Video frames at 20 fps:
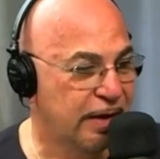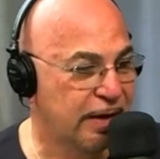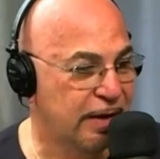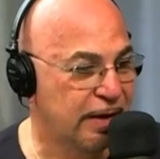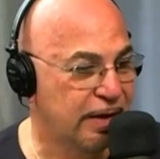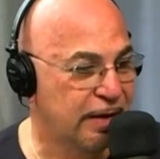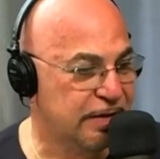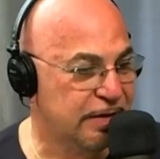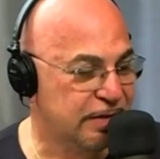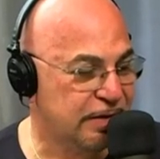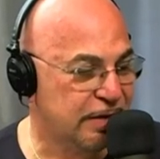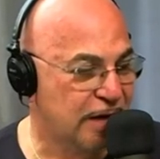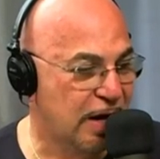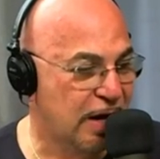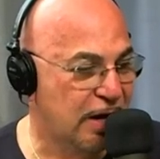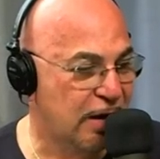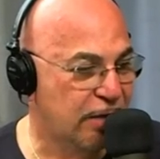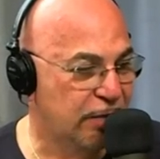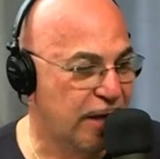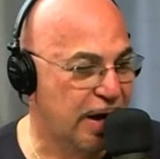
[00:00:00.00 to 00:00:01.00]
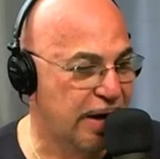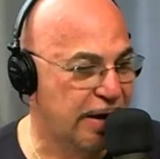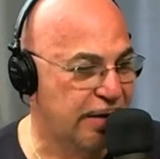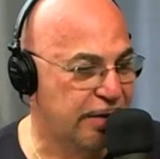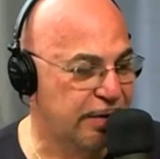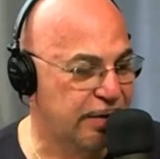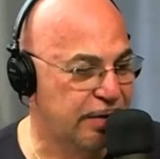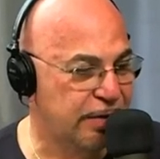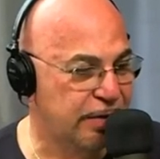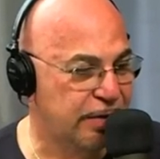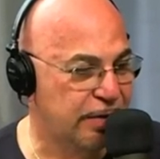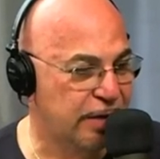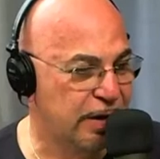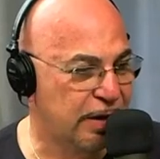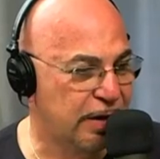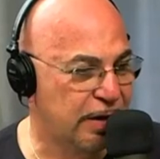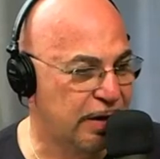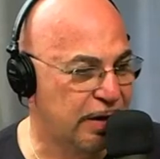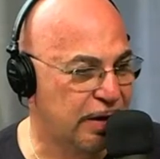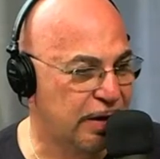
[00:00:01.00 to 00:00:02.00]
Uh, there's a guy, a rider in
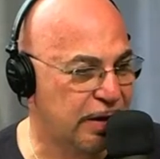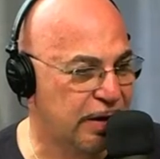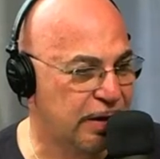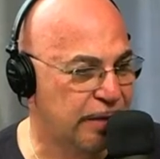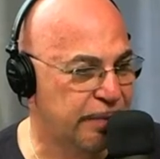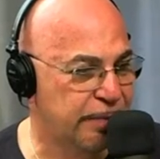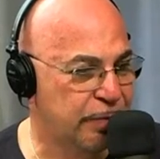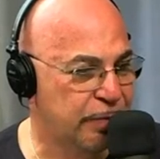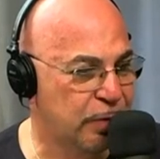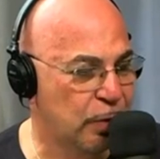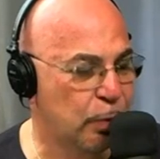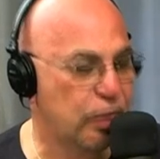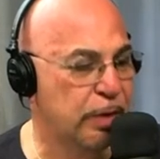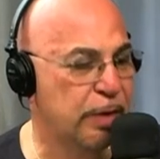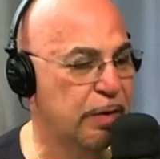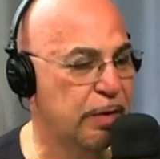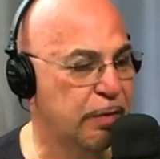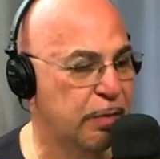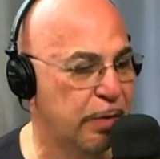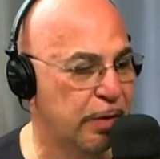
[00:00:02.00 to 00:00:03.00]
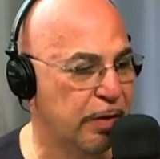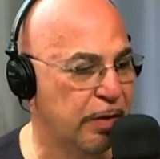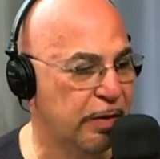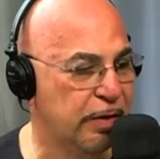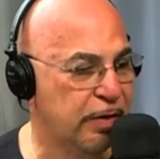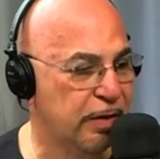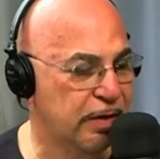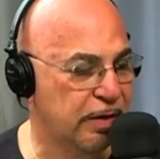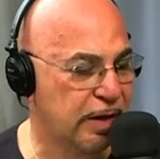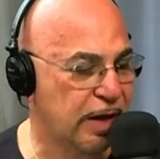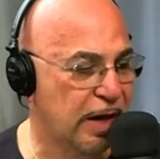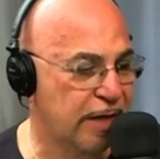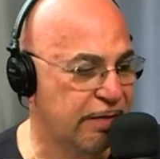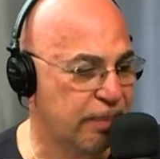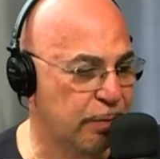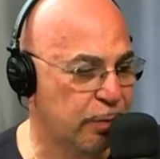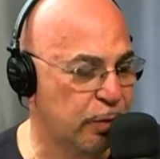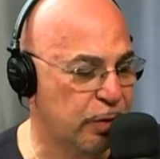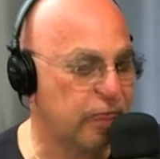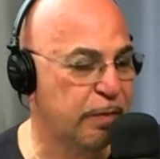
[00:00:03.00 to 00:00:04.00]
in um, Williamsburg, a guy
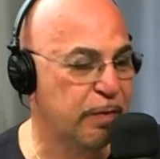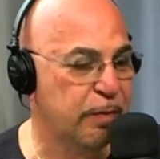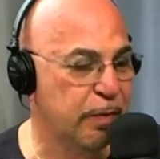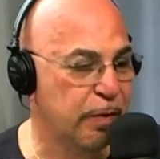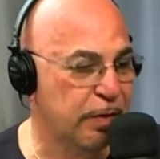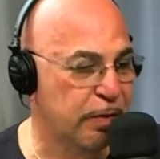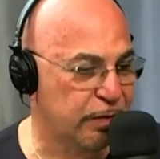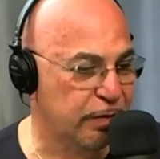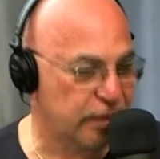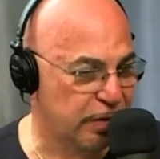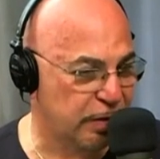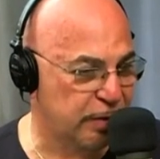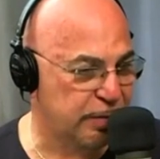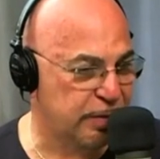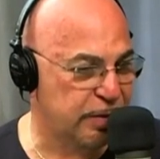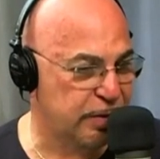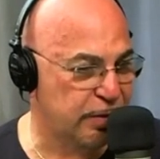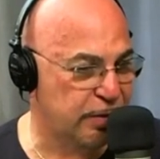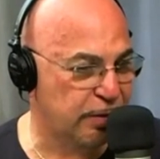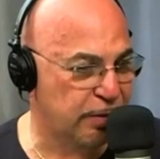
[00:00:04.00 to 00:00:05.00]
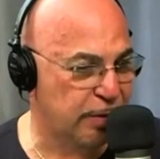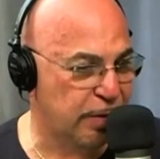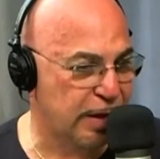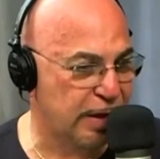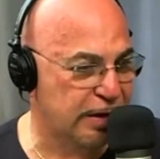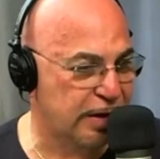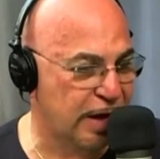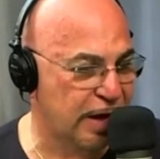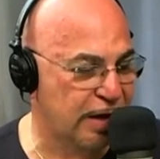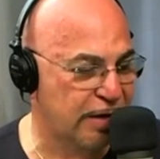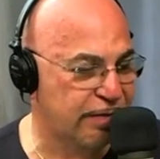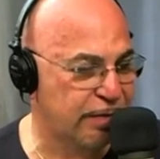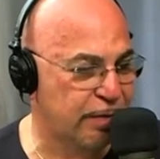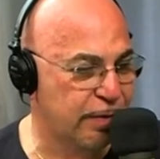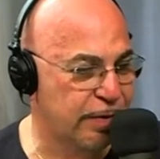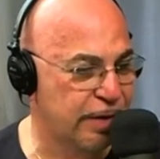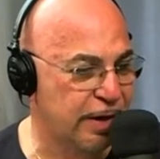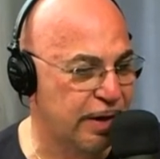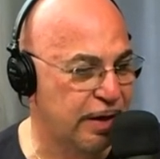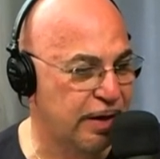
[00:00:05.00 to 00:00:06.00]
from Williamsburg who's going to be doing the ride in
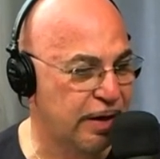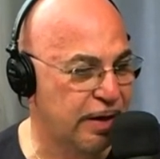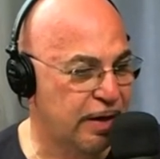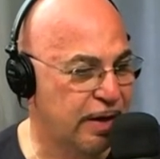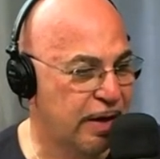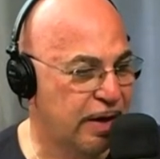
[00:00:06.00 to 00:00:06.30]
California. I'm just,